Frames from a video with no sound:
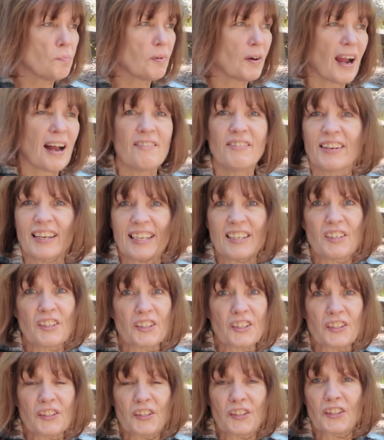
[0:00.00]

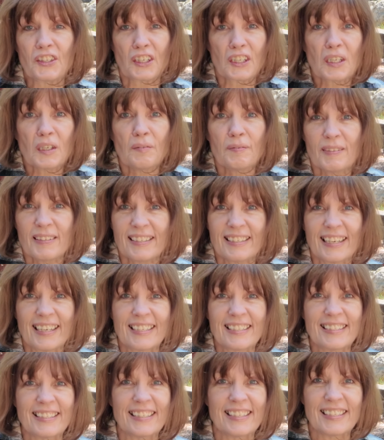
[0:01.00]
providential
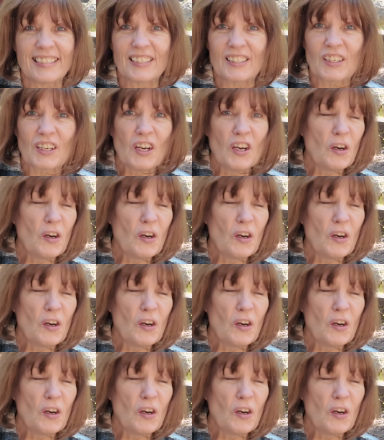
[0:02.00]
circumstances